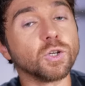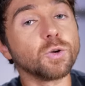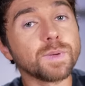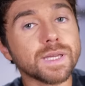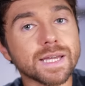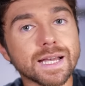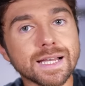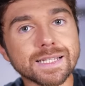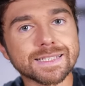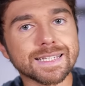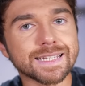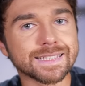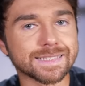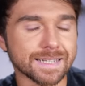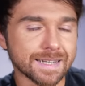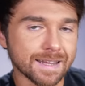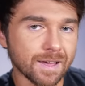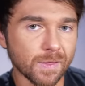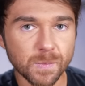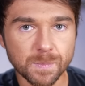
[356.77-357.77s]
U B S is
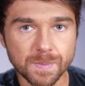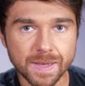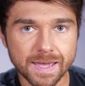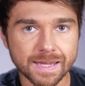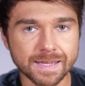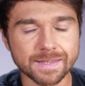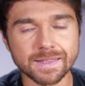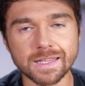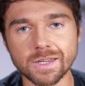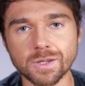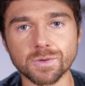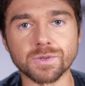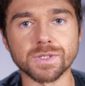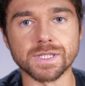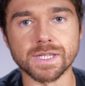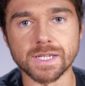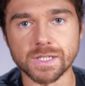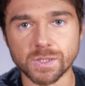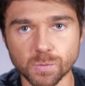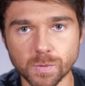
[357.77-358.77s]
another bank in the news
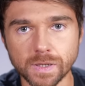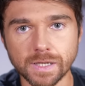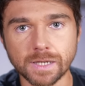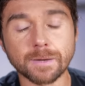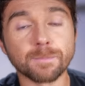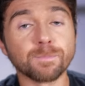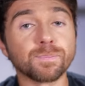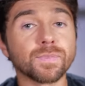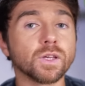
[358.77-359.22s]
this week.